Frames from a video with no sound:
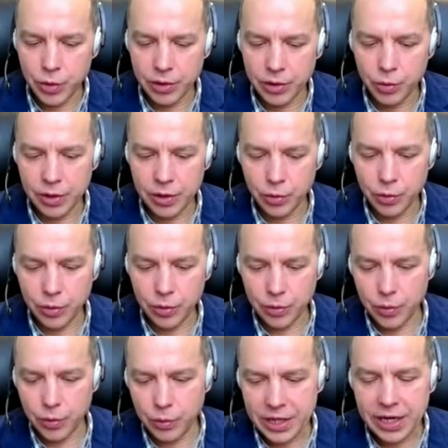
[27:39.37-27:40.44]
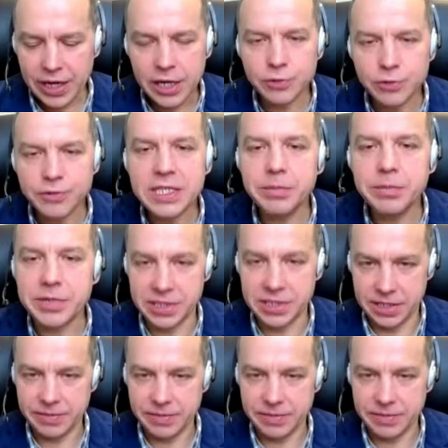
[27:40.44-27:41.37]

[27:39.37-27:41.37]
with, with, with, a kind of sympathy.